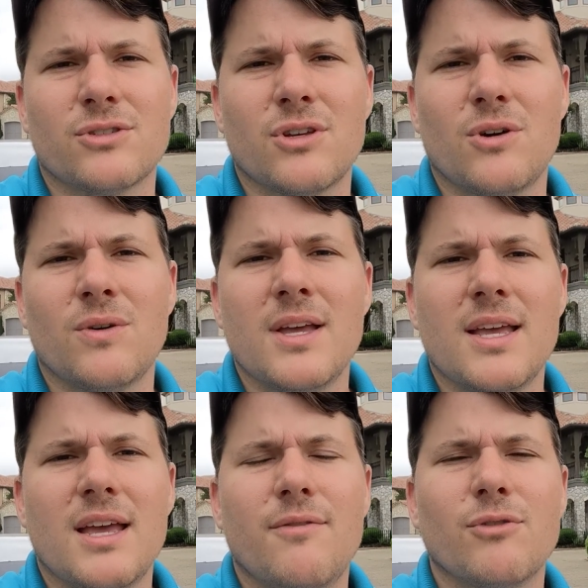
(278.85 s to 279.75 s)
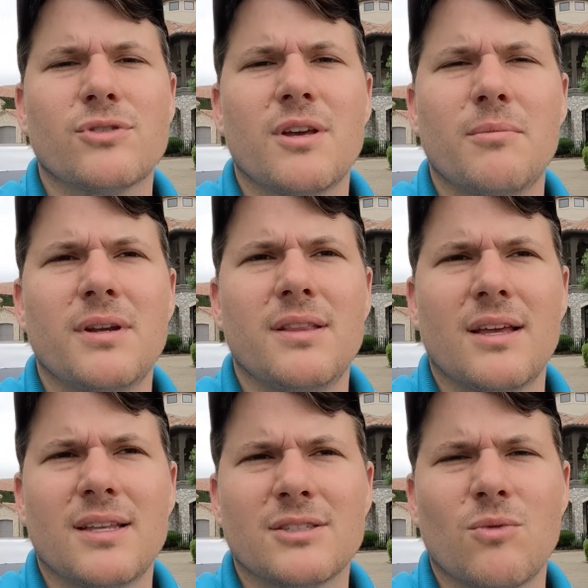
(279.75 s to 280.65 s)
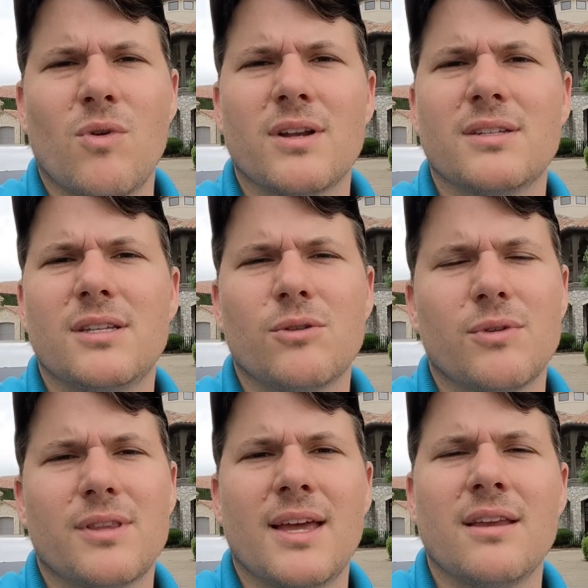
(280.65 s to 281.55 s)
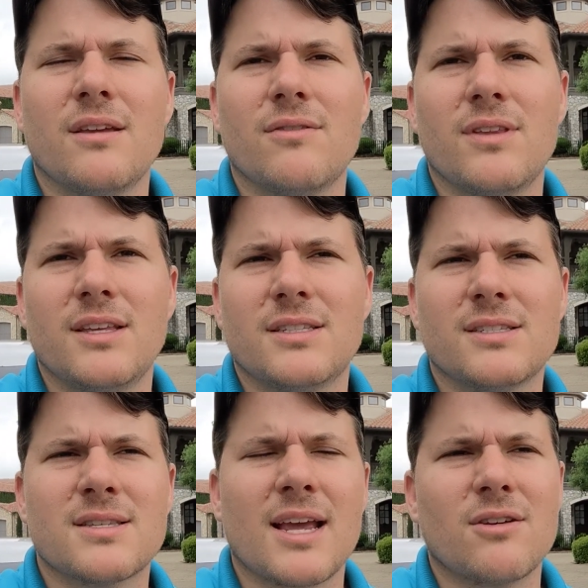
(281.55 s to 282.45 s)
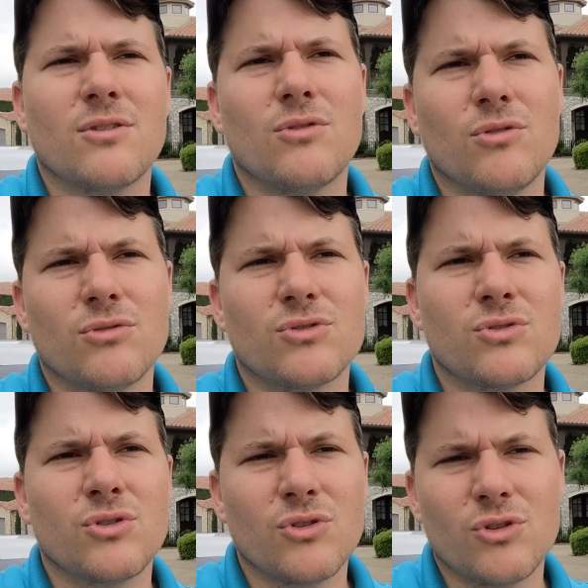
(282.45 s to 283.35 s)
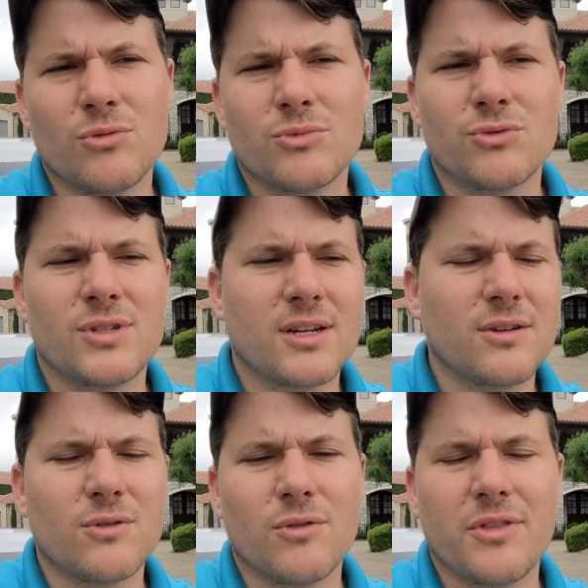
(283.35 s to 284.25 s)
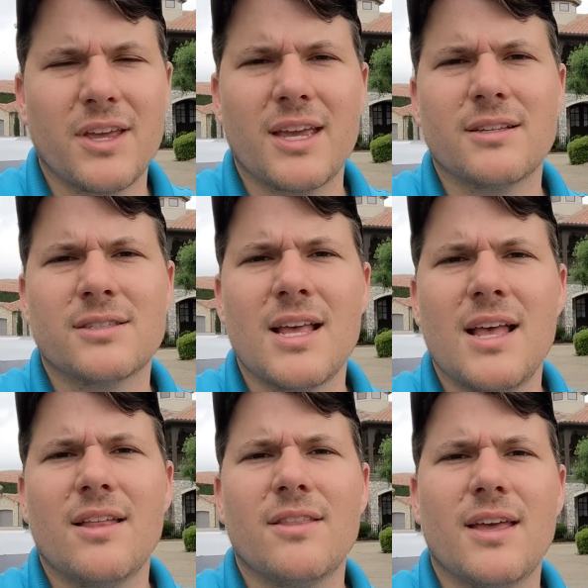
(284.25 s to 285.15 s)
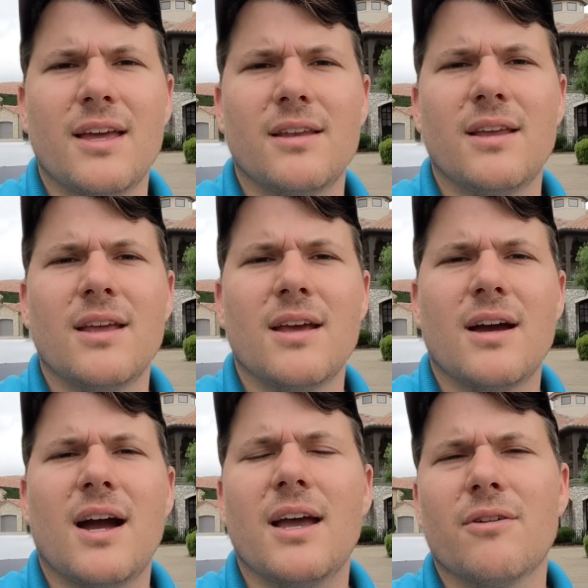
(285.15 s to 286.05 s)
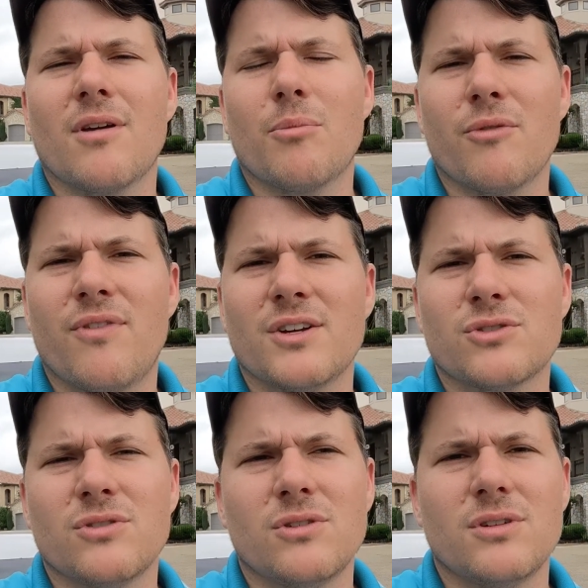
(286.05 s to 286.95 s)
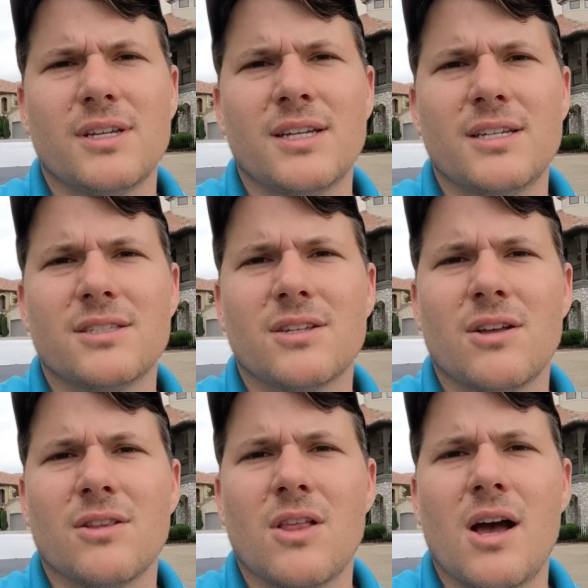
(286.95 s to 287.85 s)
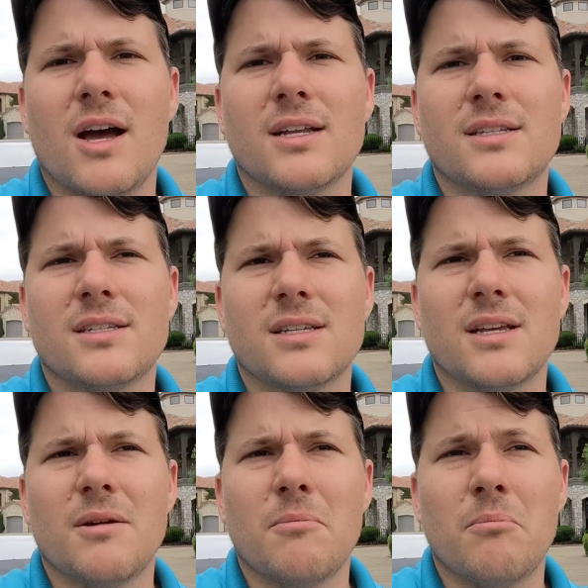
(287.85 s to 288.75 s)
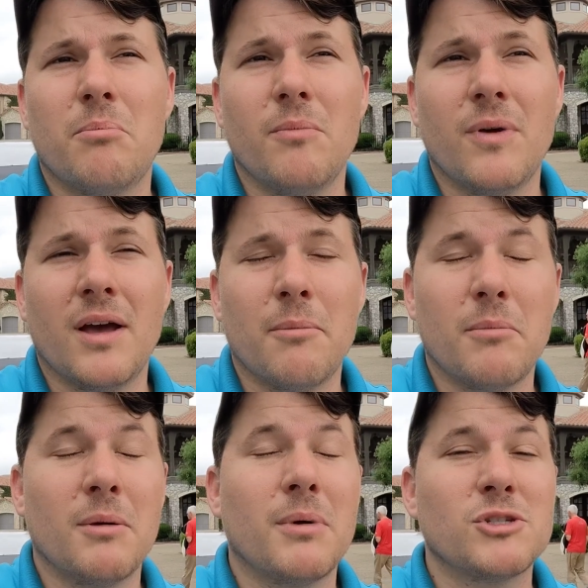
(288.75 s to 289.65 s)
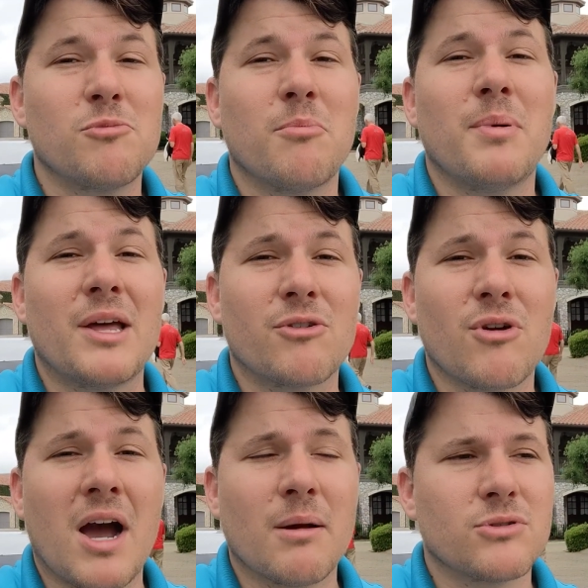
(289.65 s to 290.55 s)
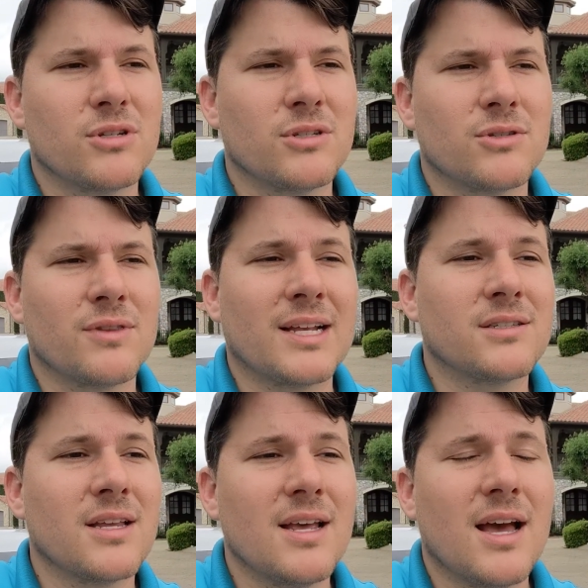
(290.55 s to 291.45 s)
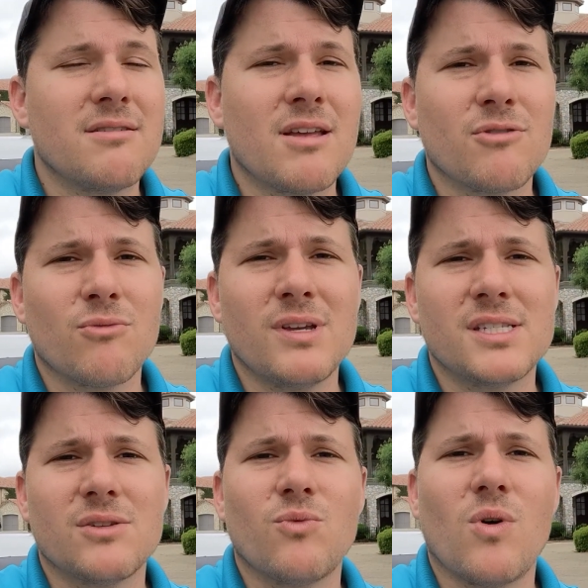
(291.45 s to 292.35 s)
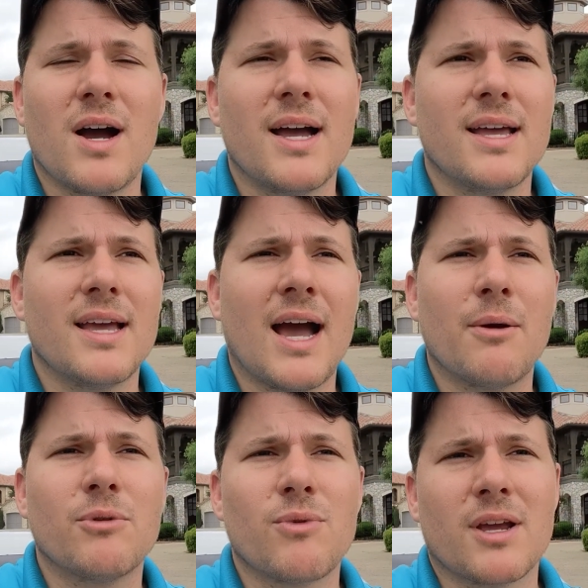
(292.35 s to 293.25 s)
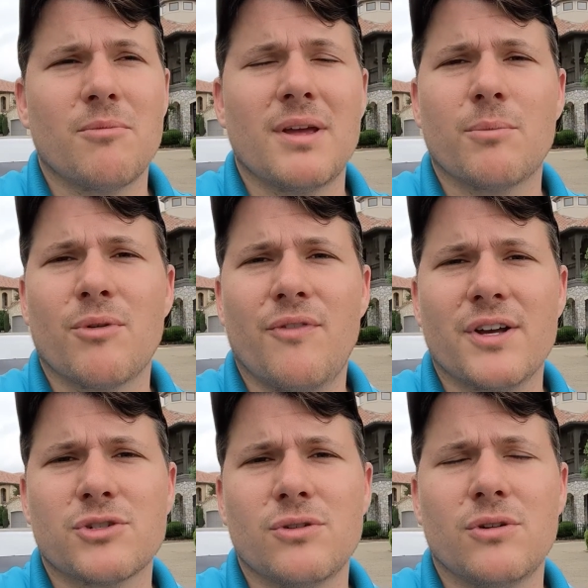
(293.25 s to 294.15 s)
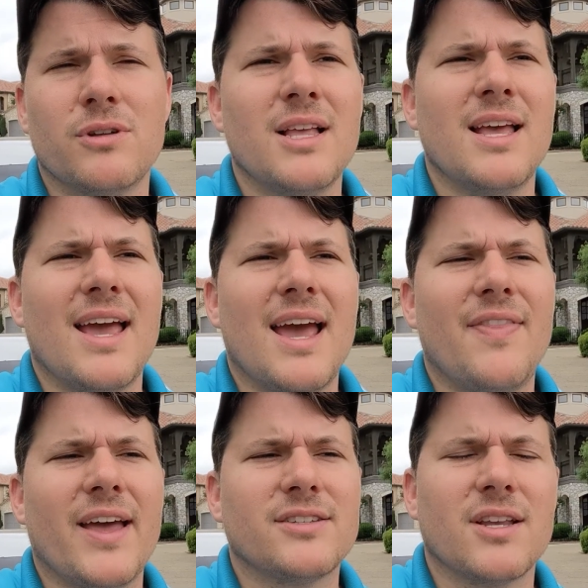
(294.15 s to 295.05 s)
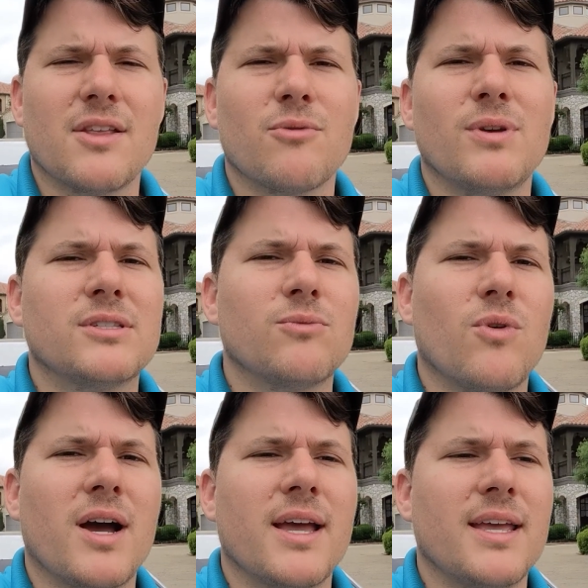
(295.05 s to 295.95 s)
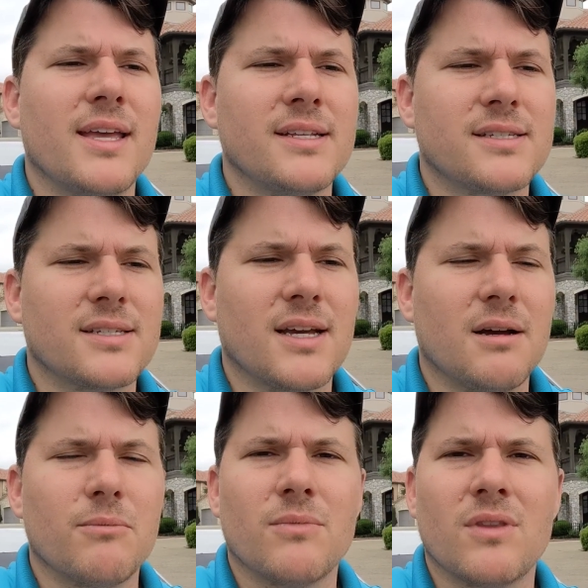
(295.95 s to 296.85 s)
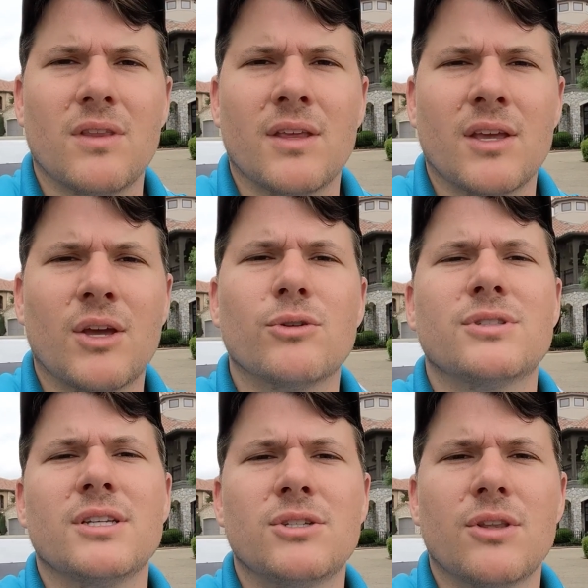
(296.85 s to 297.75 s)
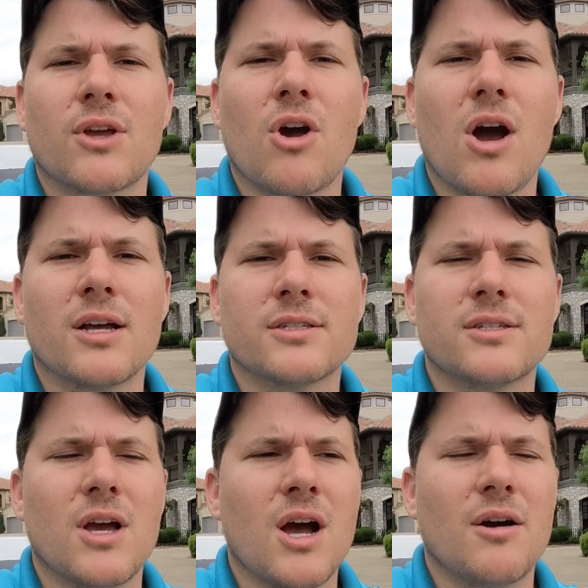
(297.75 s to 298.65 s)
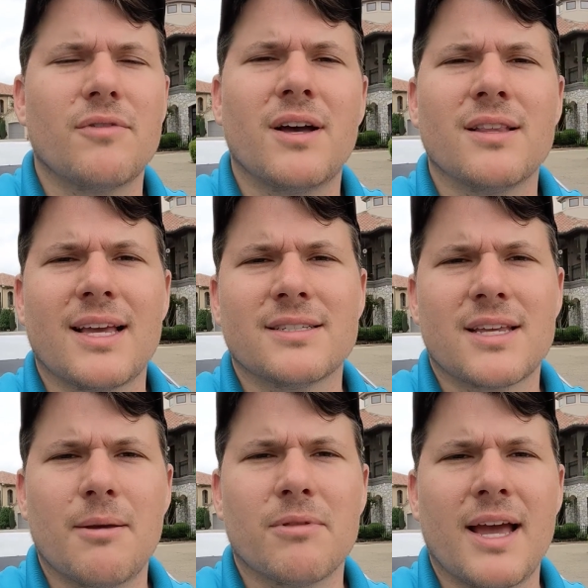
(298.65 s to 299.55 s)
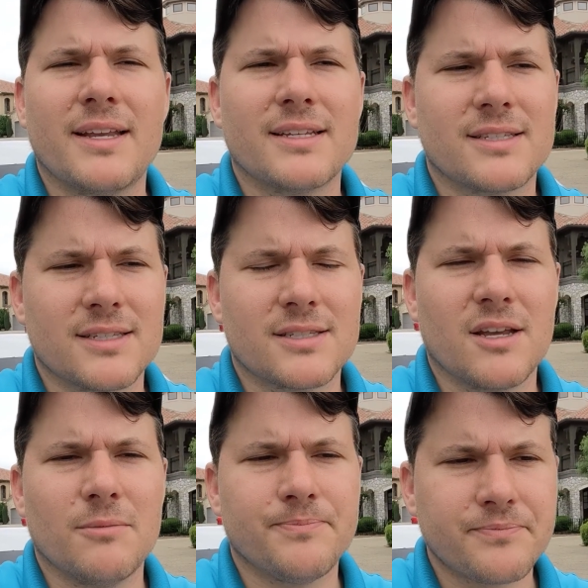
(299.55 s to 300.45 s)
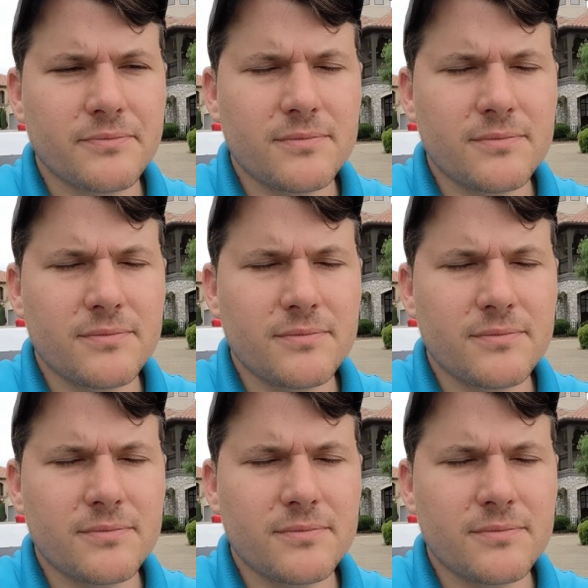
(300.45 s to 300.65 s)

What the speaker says: So if you're somebody that doesn't want to deal with any of these technical terms or technical things, then hiring a professional is a much better option. So that's another reason why I would recommend a professional, and that's another reason why it's goes into the cost of a landscape lighting system.